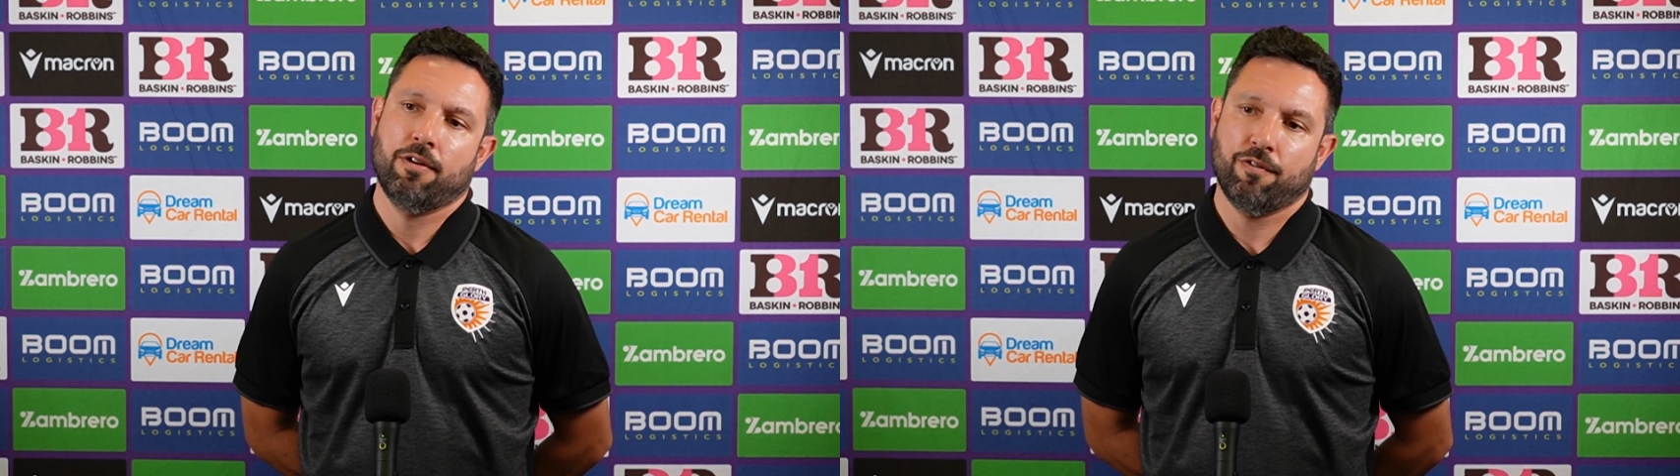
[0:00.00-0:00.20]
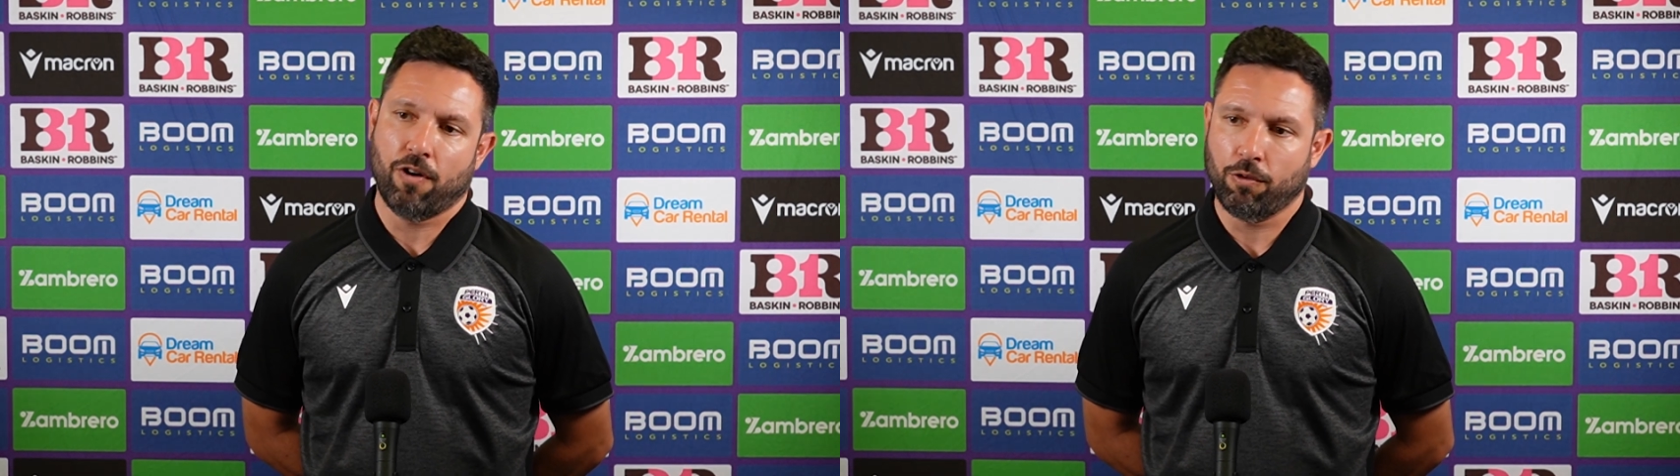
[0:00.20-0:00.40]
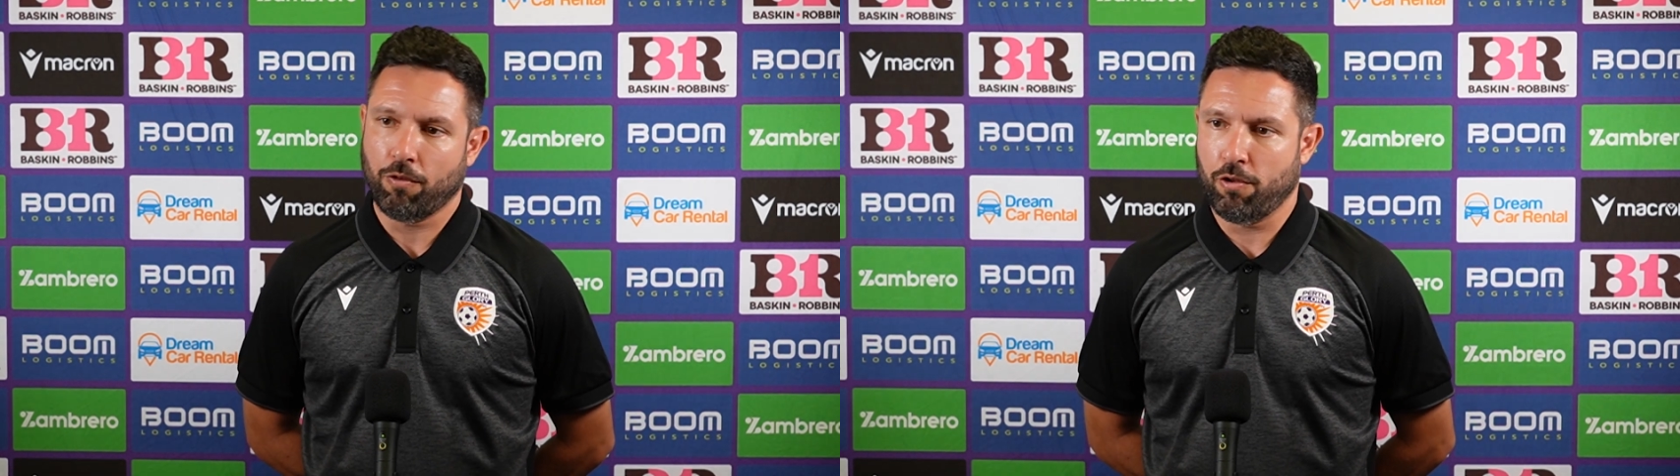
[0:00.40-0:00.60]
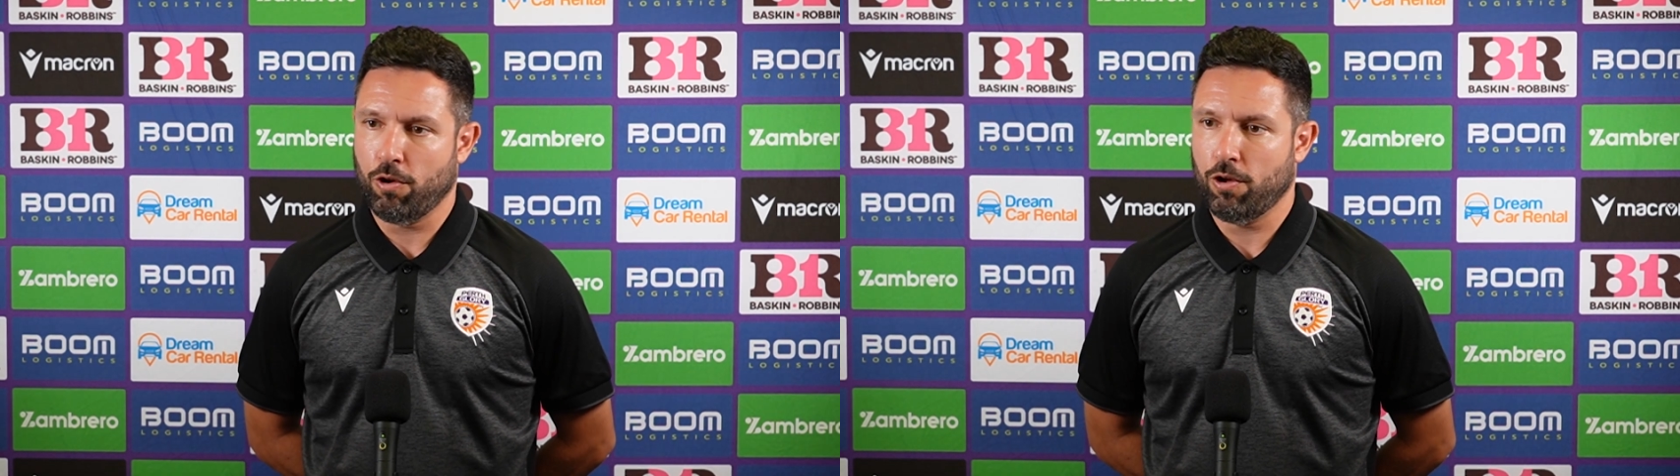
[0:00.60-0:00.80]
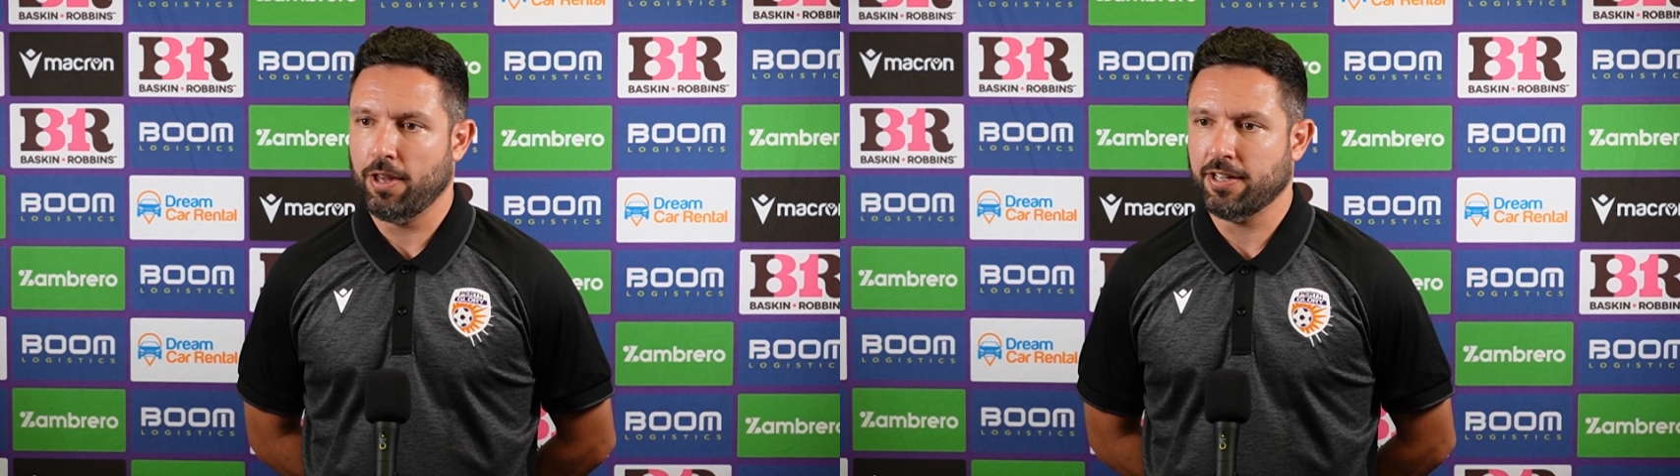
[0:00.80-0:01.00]
final
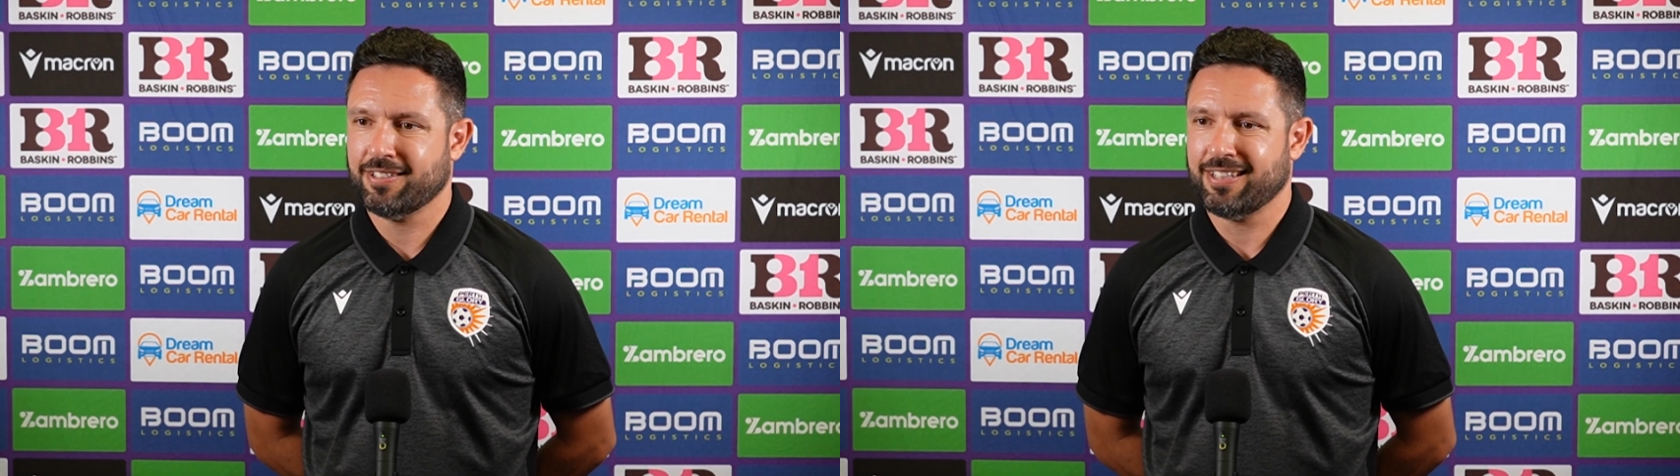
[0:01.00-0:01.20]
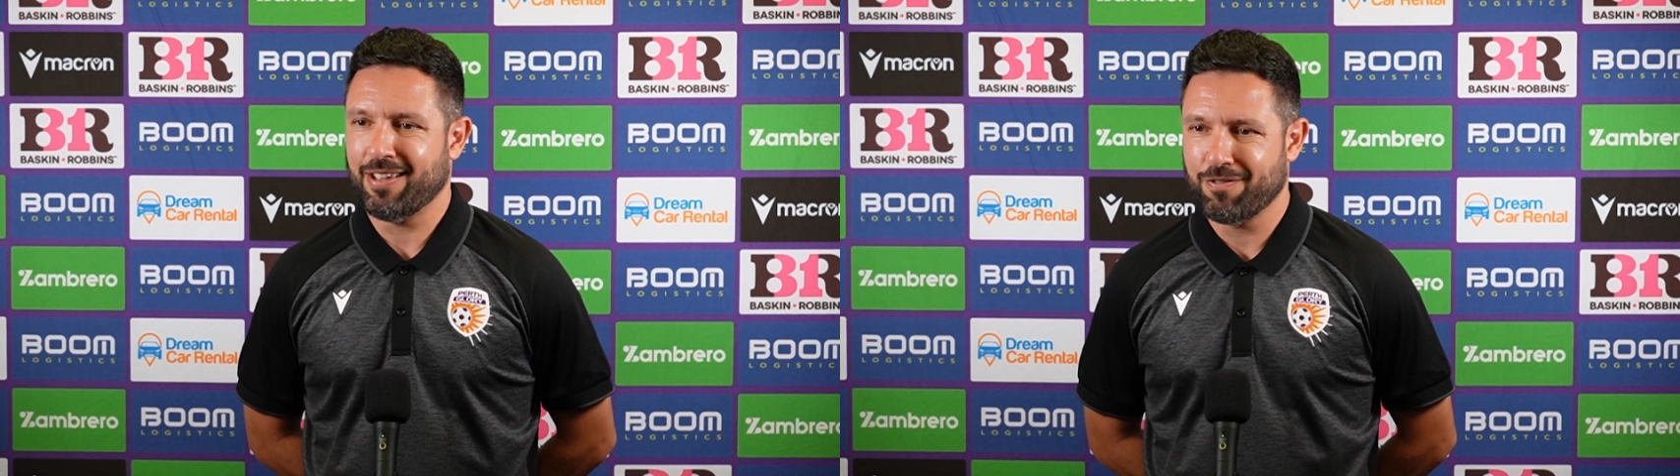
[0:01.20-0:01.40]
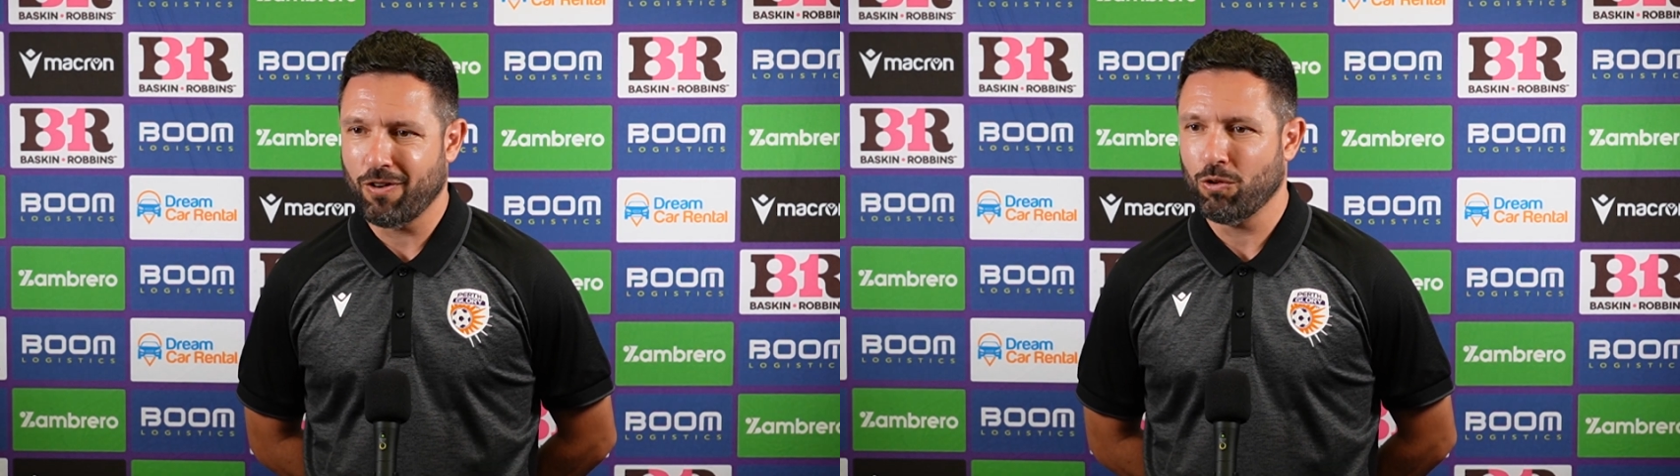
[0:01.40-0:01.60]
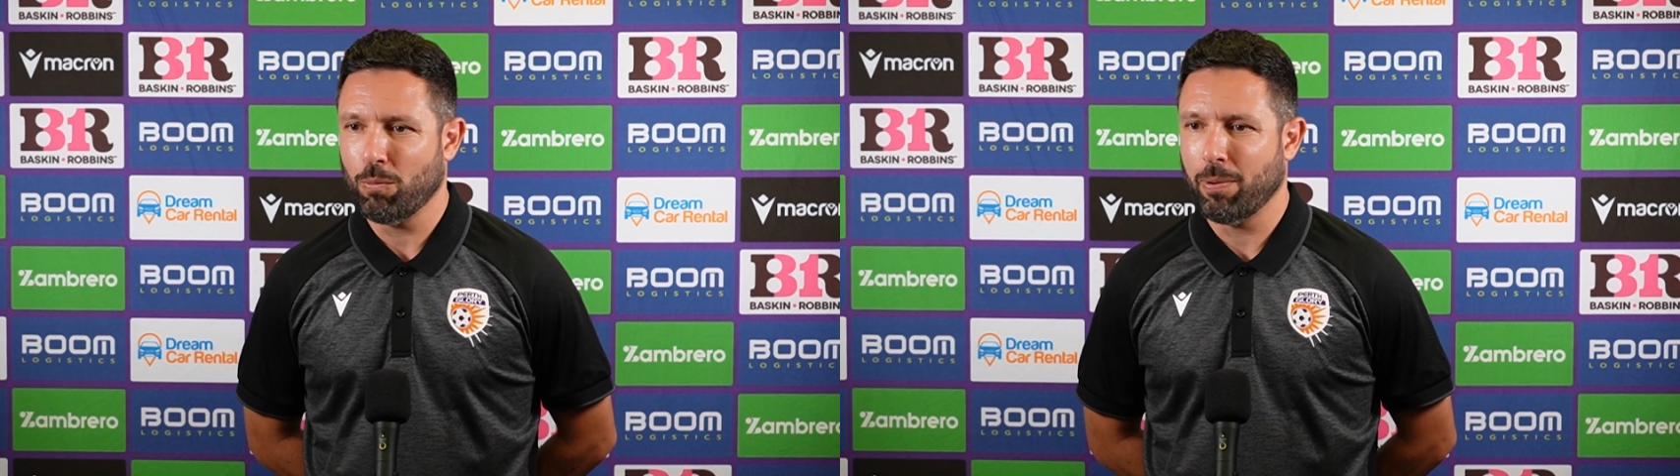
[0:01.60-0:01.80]
third, that final